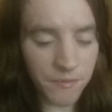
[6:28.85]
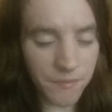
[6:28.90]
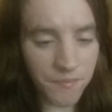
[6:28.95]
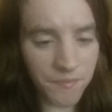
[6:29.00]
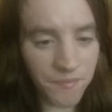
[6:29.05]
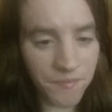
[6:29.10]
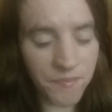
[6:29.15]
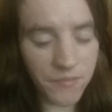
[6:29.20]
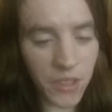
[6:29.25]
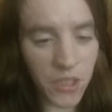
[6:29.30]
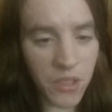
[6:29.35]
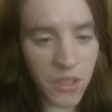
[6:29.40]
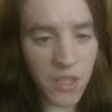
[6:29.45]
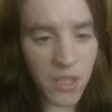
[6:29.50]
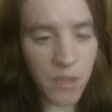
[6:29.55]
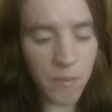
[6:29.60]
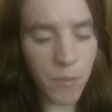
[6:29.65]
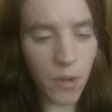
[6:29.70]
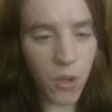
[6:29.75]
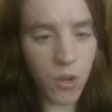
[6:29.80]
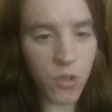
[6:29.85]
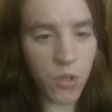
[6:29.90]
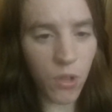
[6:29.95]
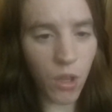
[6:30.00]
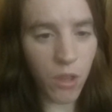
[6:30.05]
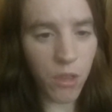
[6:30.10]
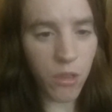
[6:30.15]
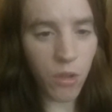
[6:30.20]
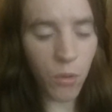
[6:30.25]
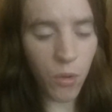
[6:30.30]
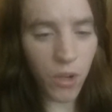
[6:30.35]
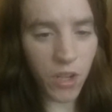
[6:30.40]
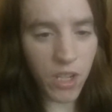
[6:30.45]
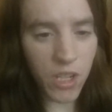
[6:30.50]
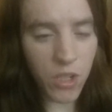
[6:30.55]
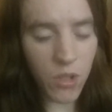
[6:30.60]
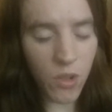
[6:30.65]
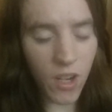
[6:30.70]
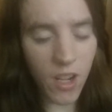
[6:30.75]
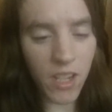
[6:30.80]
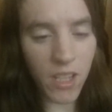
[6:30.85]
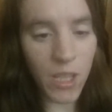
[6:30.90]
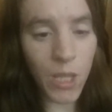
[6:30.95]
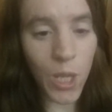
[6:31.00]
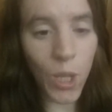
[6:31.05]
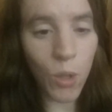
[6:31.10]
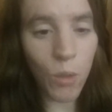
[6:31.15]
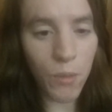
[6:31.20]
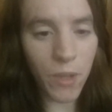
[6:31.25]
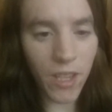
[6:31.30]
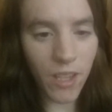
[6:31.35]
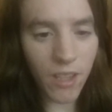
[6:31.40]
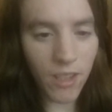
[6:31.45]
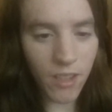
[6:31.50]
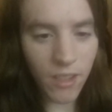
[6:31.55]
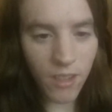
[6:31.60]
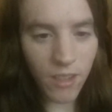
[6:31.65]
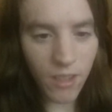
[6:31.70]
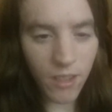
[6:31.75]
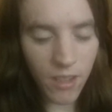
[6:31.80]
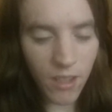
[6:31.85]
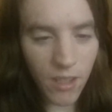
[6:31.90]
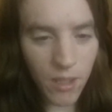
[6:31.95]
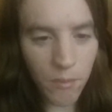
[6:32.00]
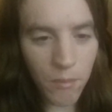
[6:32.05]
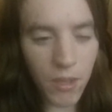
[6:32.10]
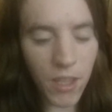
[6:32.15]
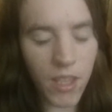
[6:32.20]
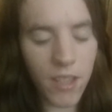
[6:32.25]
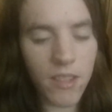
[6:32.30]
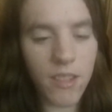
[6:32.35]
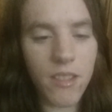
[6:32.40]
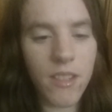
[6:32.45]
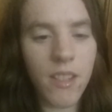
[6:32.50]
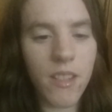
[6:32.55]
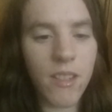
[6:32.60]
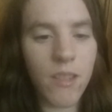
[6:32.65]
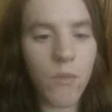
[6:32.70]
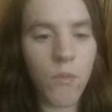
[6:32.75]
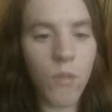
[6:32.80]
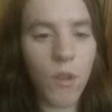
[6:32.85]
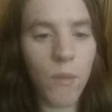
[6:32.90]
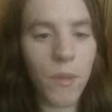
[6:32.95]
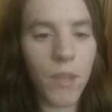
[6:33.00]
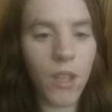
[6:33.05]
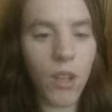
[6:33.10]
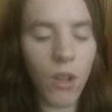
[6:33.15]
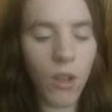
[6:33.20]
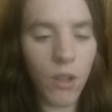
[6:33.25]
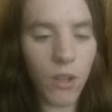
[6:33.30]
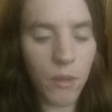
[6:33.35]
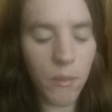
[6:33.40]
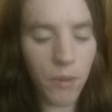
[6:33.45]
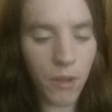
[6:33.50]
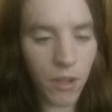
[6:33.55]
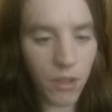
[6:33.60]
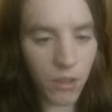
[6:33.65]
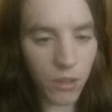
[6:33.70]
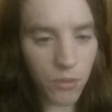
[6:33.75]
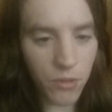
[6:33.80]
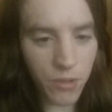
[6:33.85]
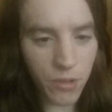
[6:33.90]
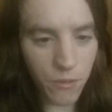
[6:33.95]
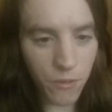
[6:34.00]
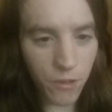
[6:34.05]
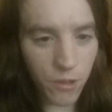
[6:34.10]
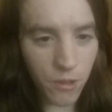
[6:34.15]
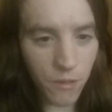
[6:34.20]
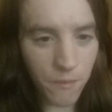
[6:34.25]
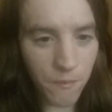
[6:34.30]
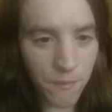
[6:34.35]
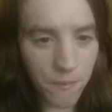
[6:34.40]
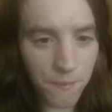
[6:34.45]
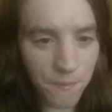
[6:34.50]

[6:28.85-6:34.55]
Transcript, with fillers: There's a spiritual authority trying to kill me, because it doesn't want me calling upon Lucifer.